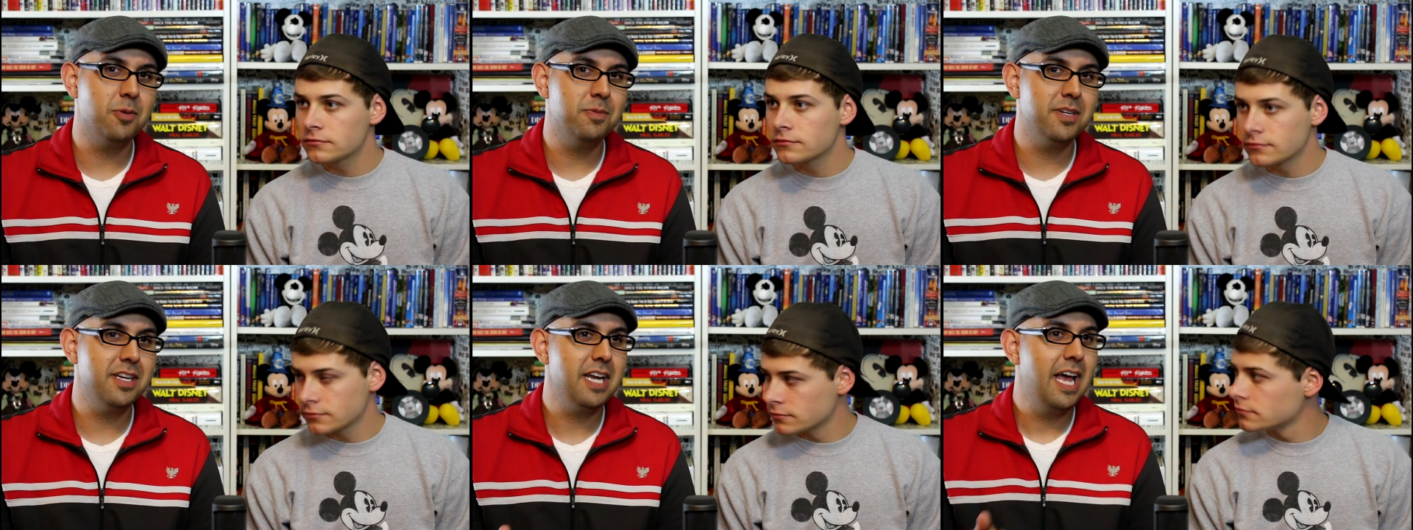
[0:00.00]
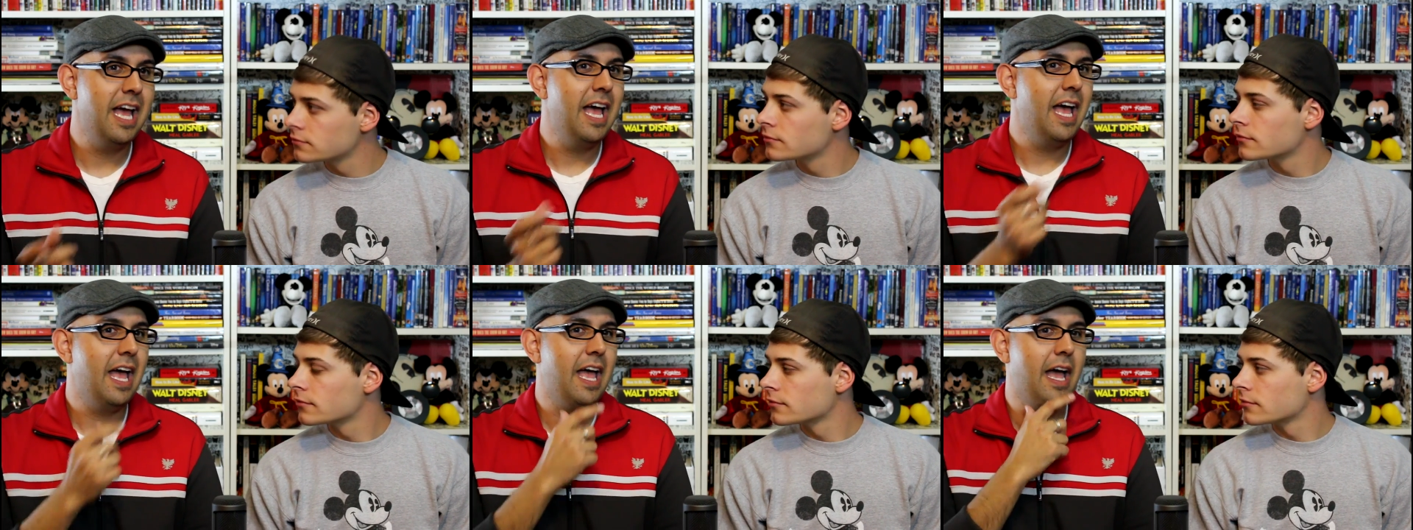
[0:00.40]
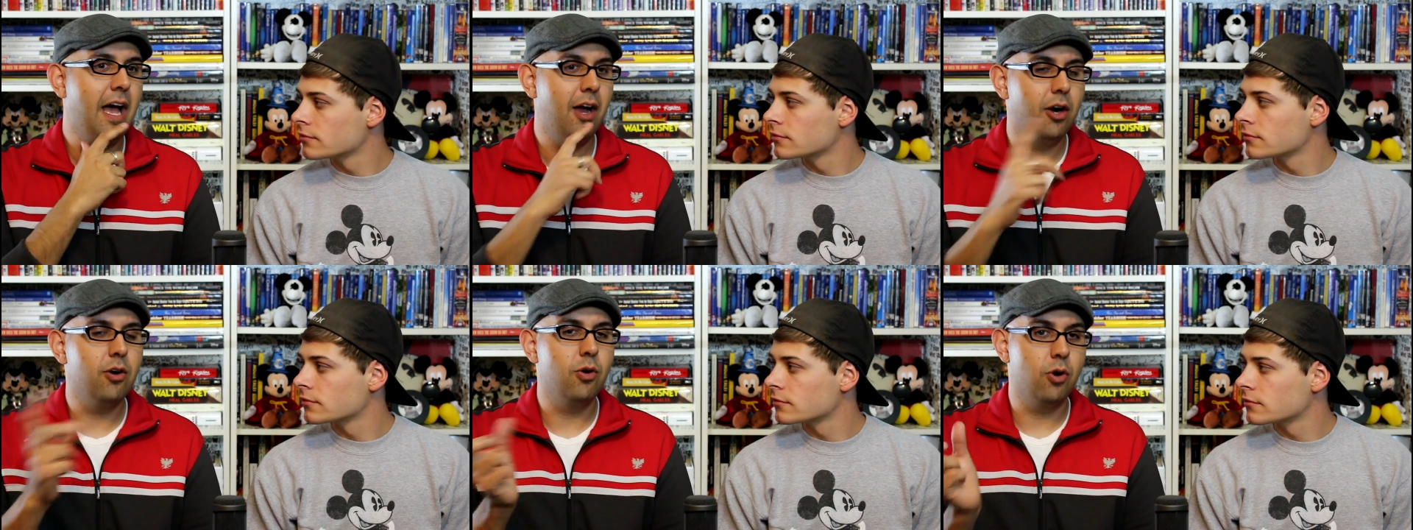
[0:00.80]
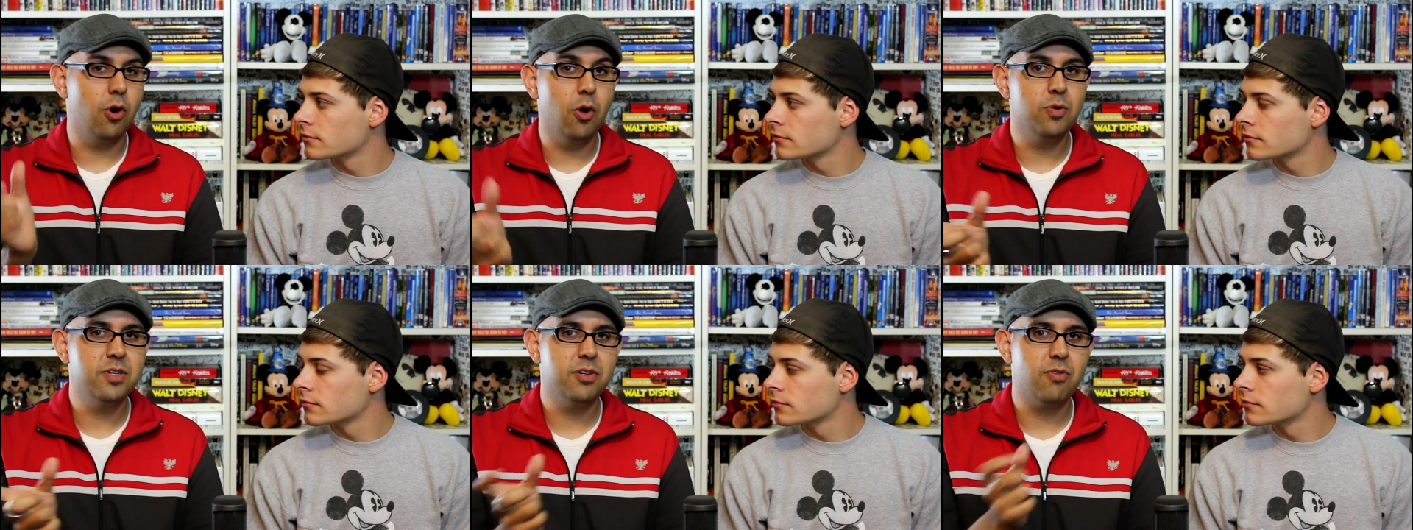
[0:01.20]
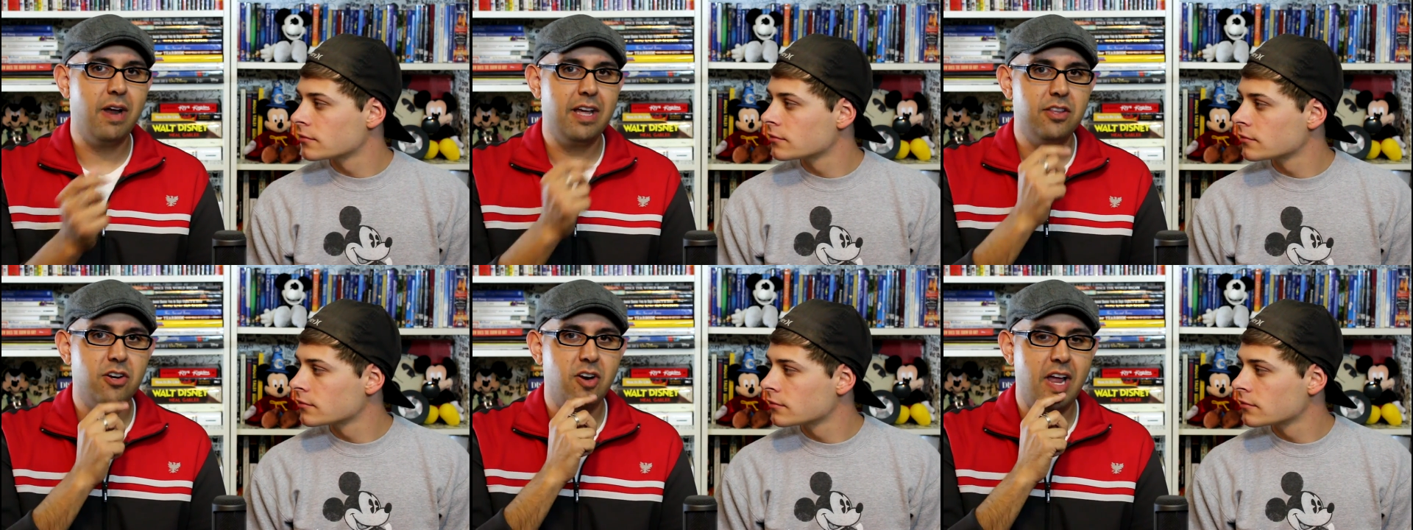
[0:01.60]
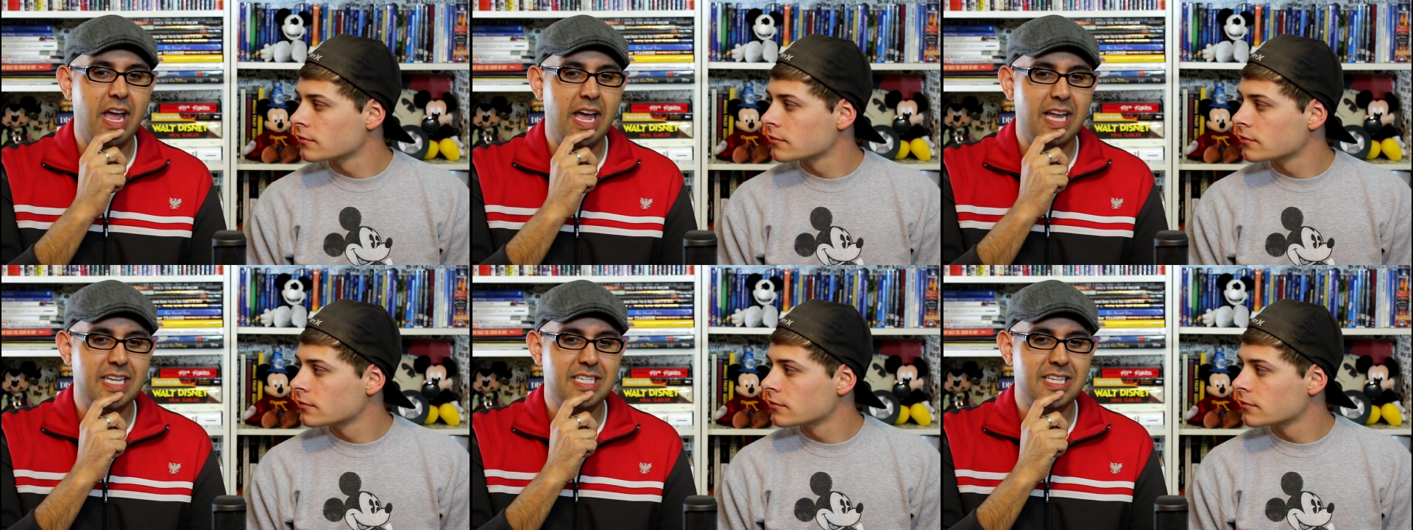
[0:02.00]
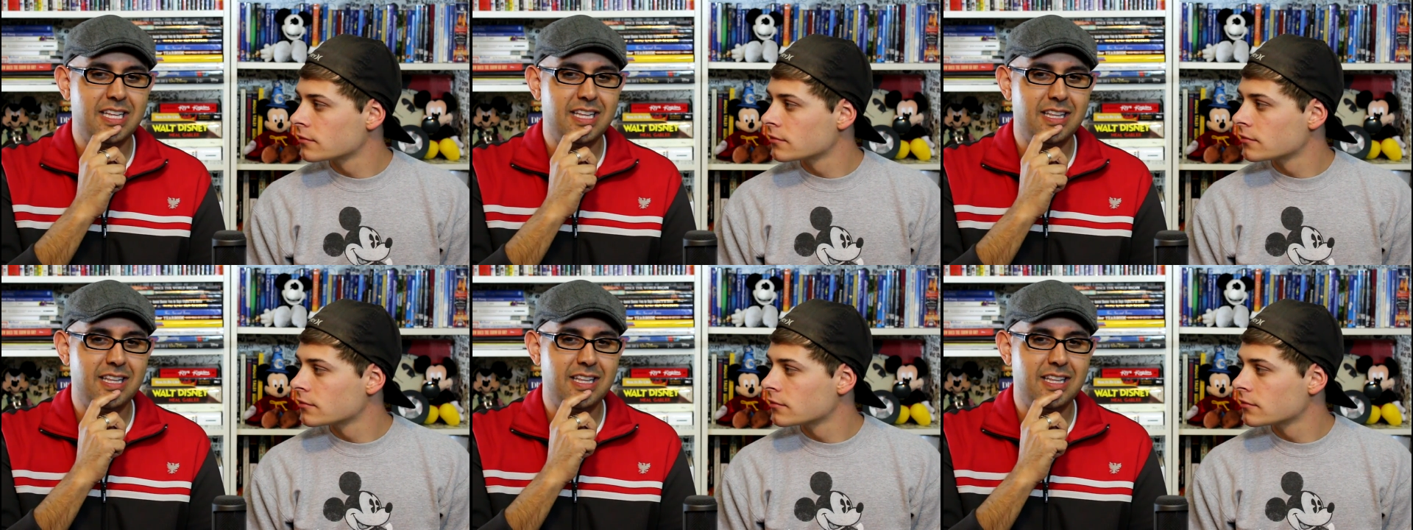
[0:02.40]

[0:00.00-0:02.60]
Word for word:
Speaker 1: owned it, and